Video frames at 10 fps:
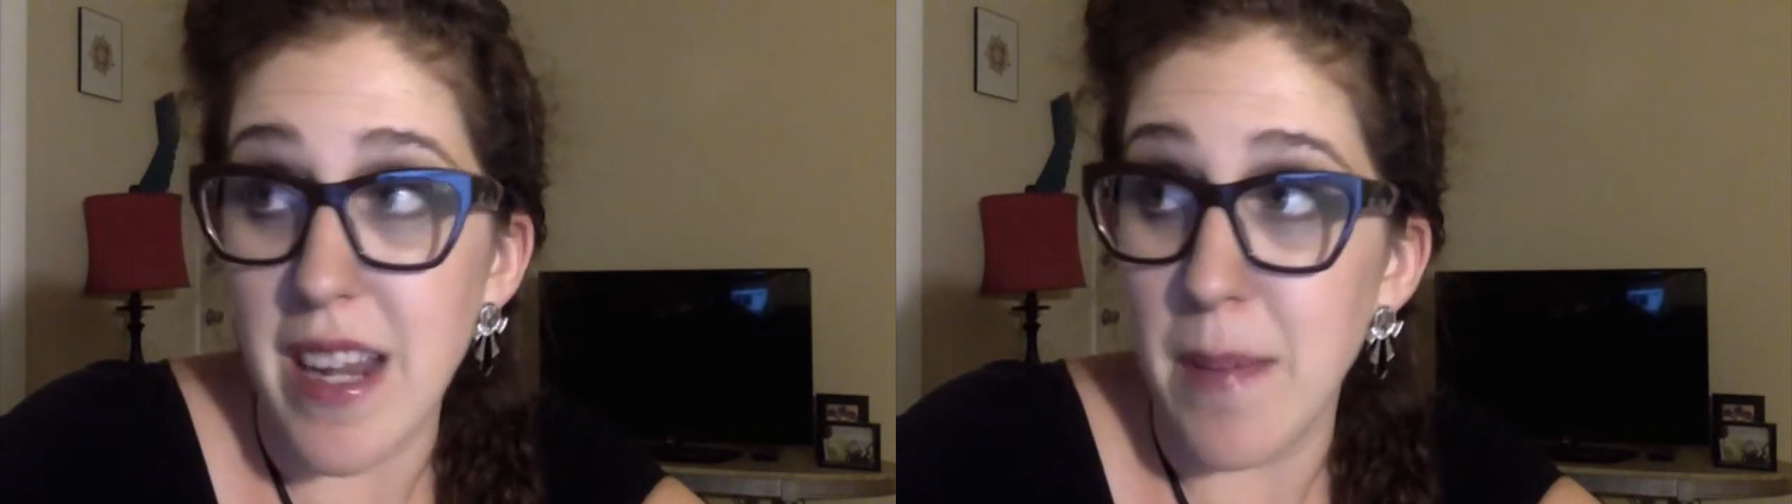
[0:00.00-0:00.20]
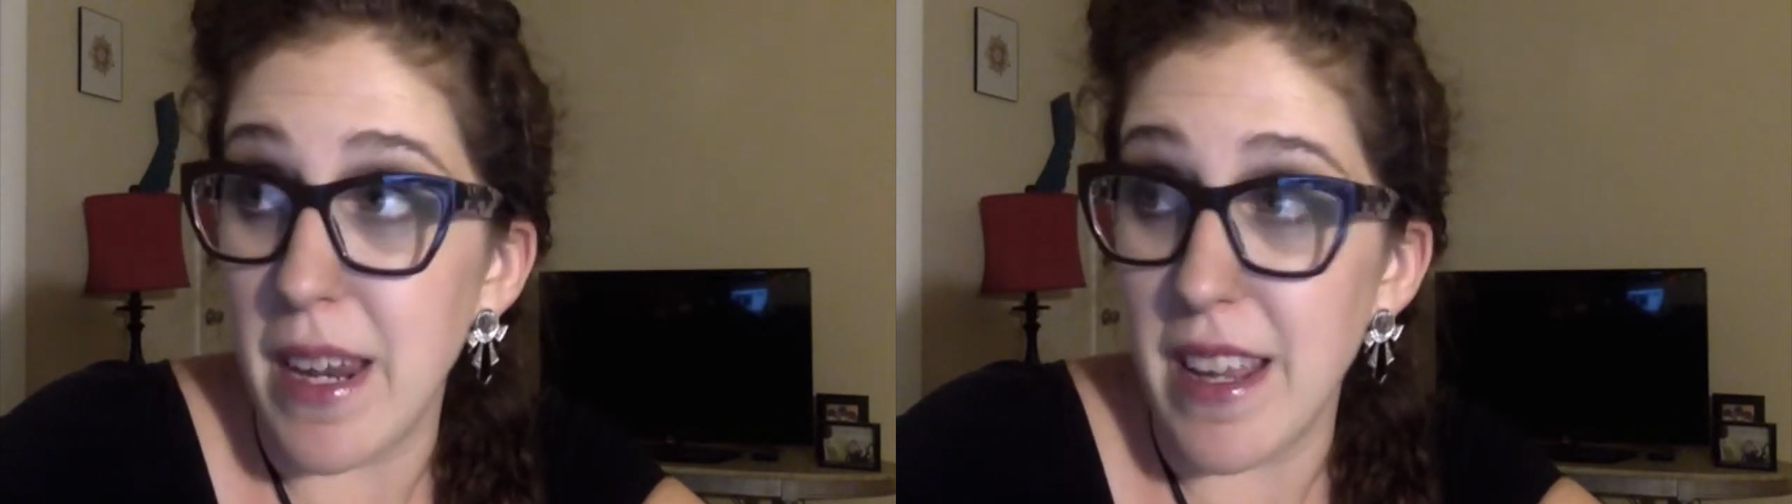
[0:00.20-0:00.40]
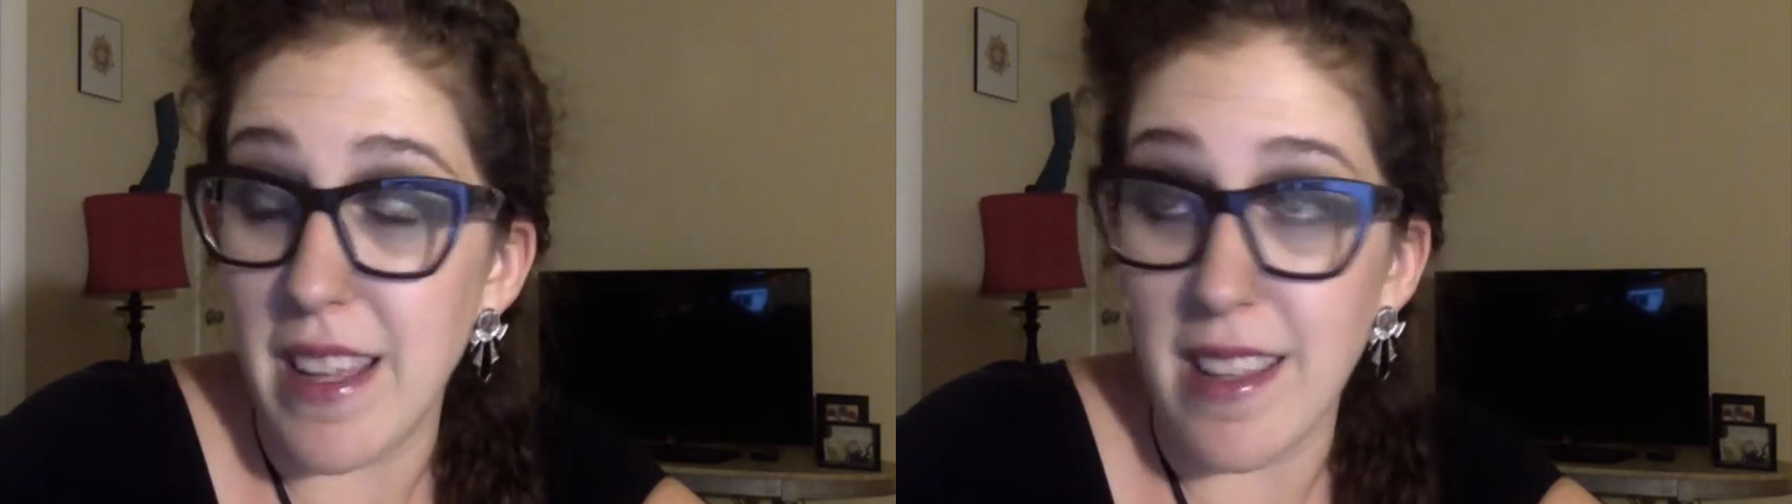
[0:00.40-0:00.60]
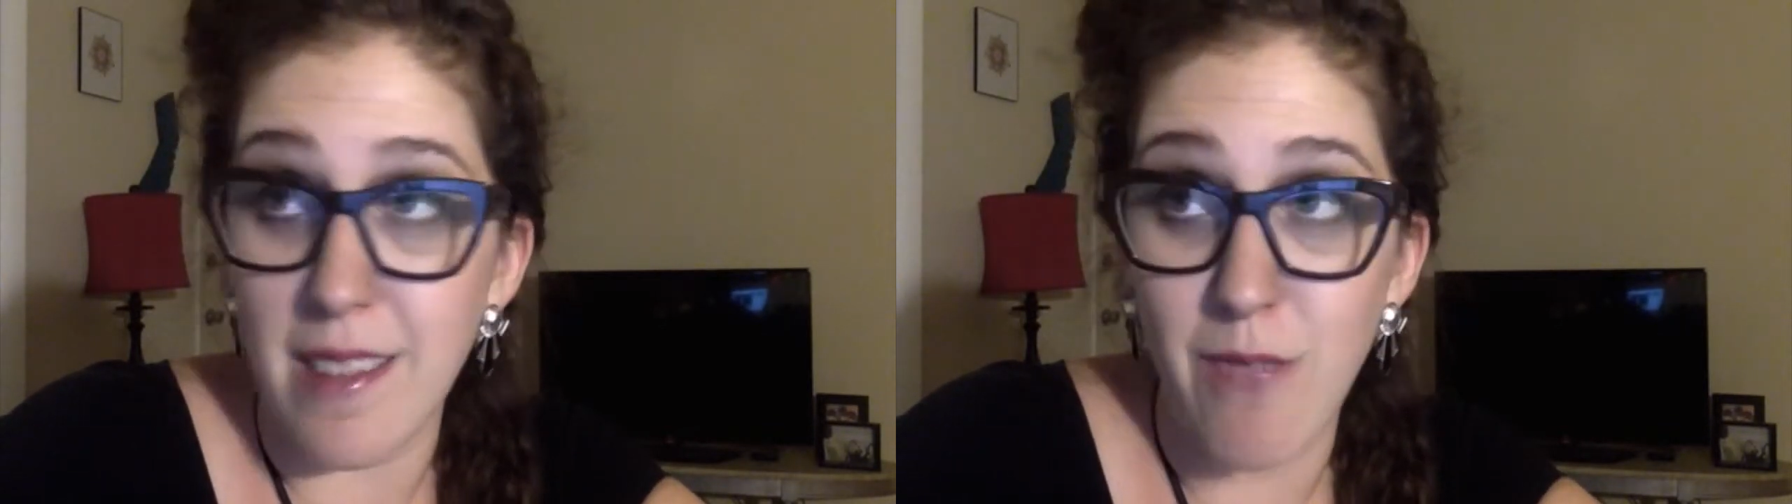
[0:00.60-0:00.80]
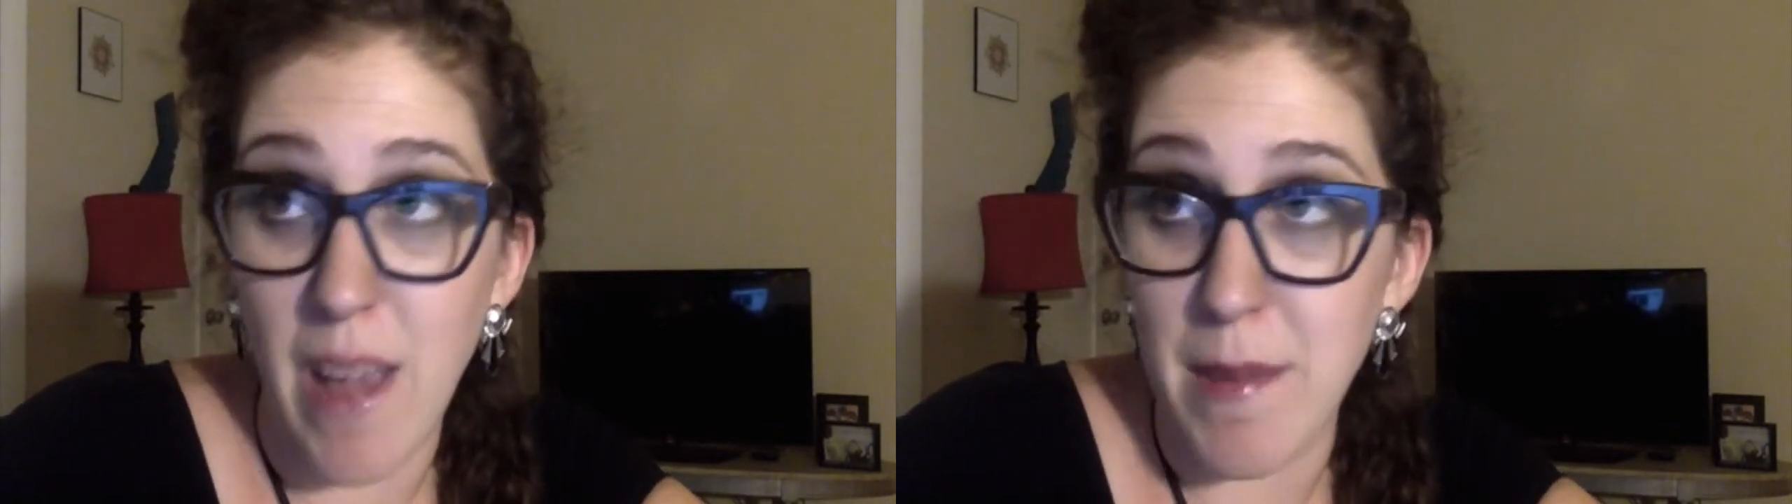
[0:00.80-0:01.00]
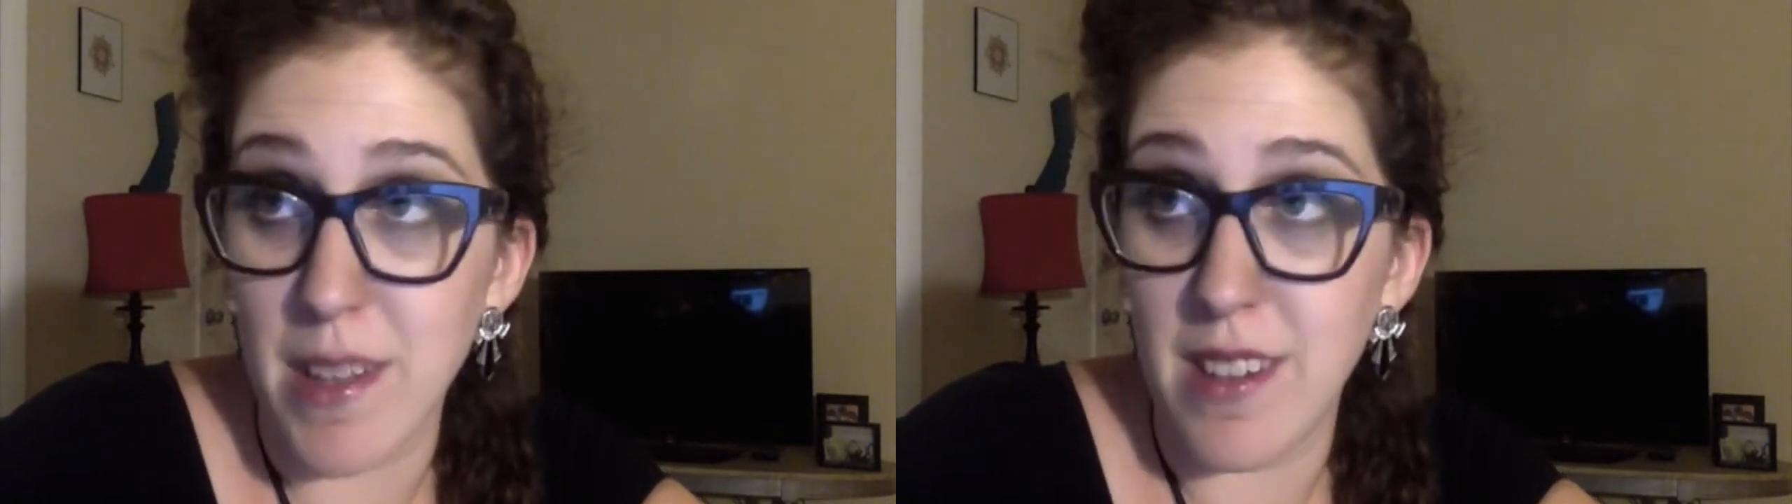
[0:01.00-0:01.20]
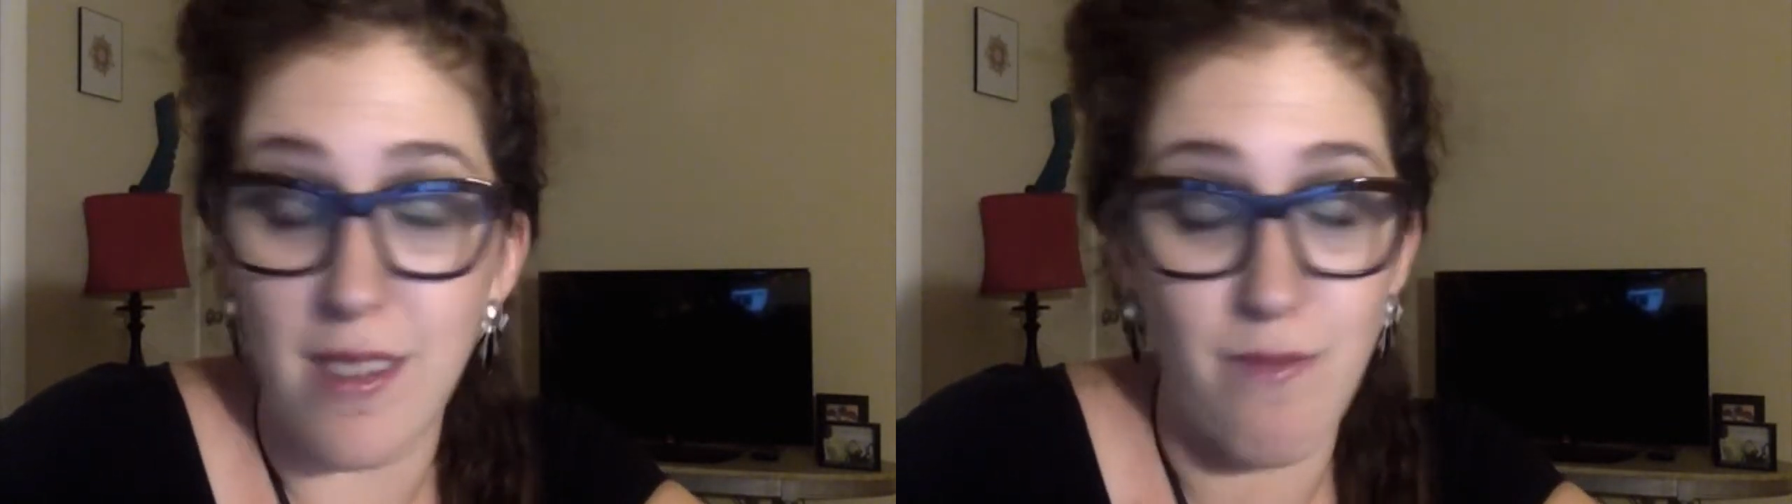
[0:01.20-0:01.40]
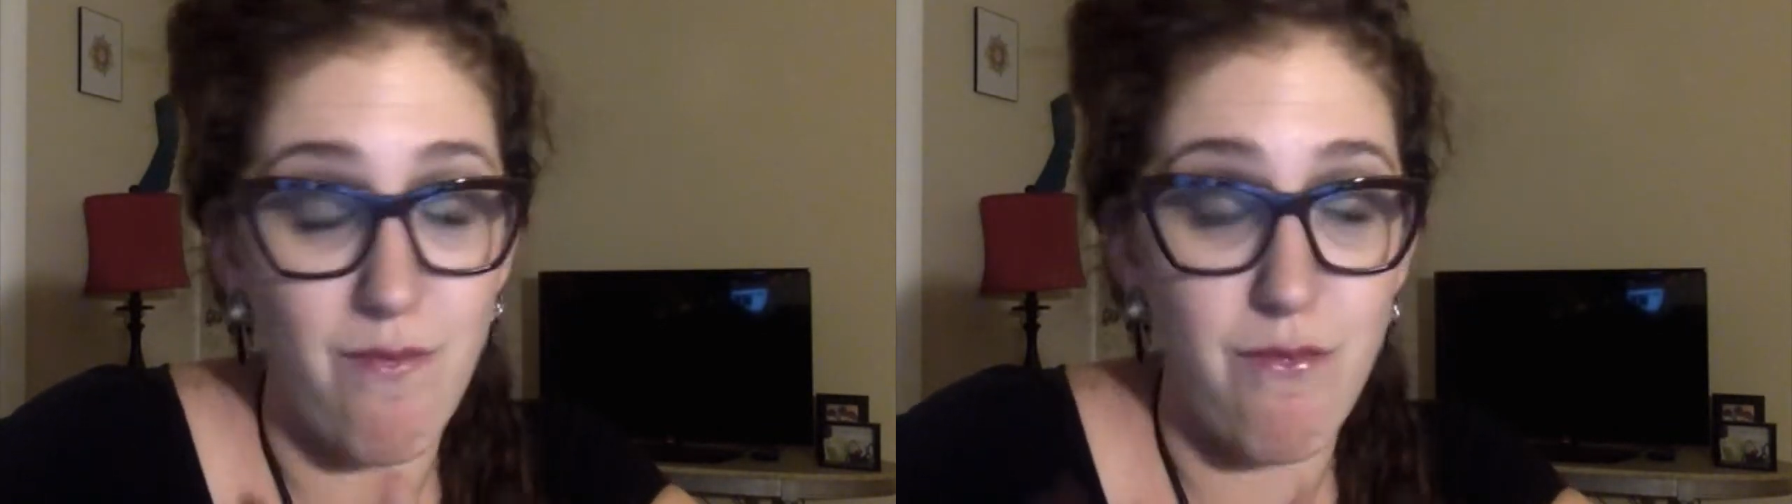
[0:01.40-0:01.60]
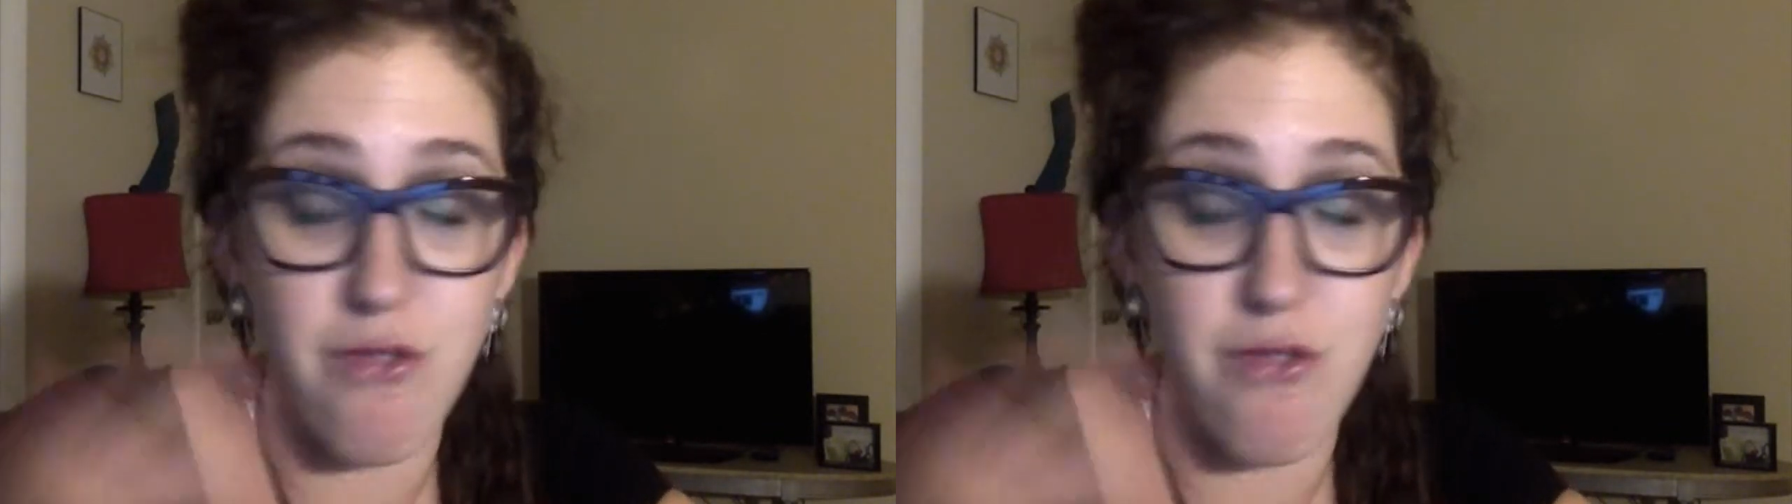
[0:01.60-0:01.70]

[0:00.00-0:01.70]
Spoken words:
anybody's famous